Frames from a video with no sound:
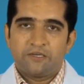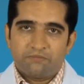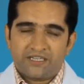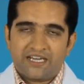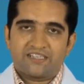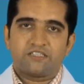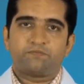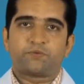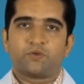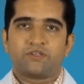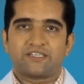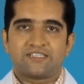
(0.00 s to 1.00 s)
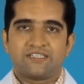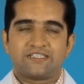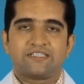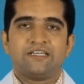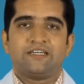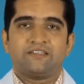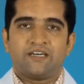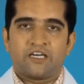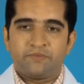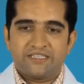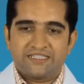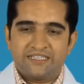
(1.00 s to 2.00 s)
but as it progresses, the
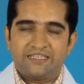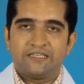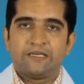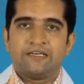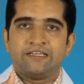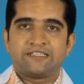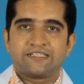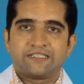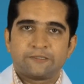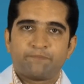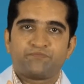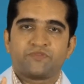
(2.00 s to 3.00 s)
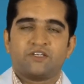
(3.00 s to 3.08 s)
RBC is,